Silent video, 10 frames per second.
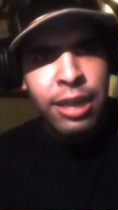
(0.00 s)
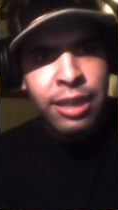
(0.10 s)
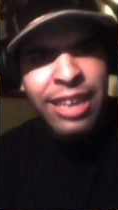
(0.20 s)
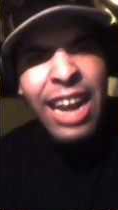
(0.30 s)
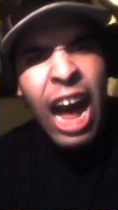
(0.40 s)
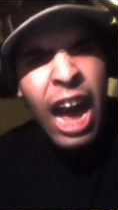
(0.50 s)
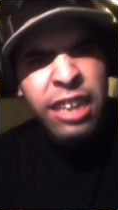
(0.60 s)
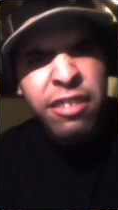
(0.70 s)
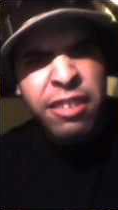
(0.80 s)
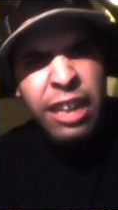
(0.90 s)

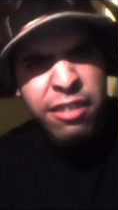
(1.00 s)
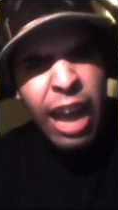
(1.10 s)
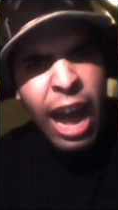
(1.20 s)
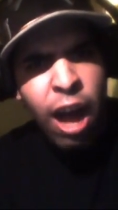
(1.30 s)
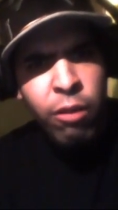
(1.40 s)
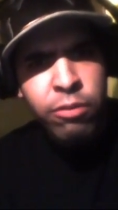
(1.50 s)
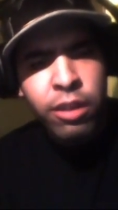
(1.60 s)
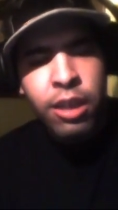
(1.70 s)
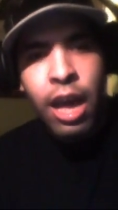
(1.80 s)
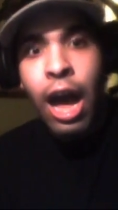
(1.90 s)
Denied! Sit down!
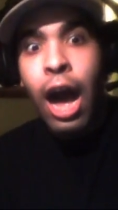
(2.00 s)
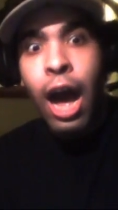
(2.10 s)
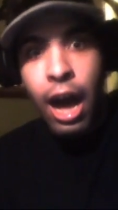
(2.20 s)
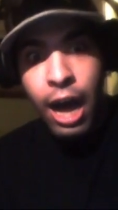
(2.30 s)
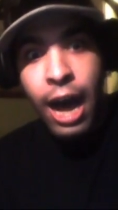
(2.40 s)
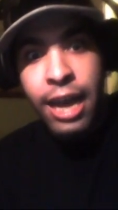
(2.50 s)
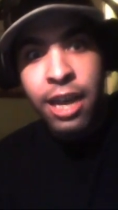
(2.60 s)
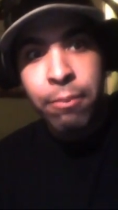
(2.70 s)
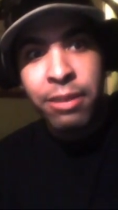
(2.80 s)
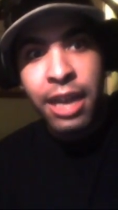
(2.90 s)
I
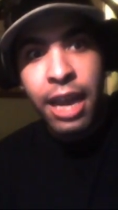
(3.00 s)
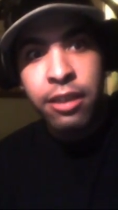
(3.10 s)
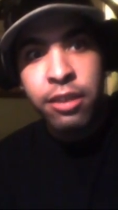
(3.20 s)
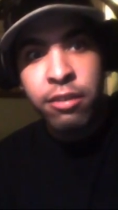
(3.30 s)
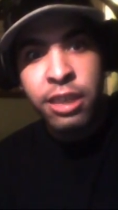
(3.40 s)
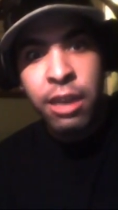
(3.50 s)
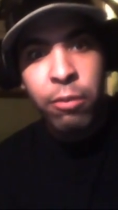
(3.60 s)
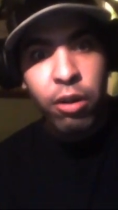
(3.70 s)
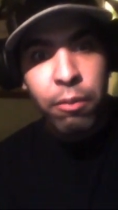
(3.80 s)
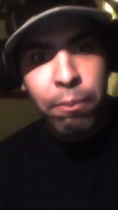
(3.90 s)
am the Atheist
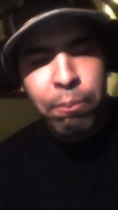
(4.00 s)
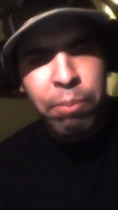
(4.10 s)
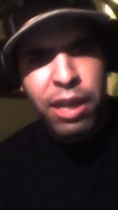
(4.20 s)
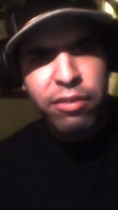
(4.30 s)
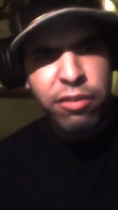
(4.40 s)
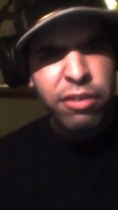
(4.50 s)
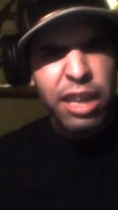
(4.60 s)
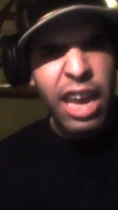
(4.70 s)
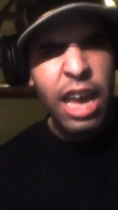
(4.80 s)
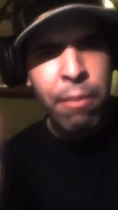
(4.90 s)
Gamer. Peace the game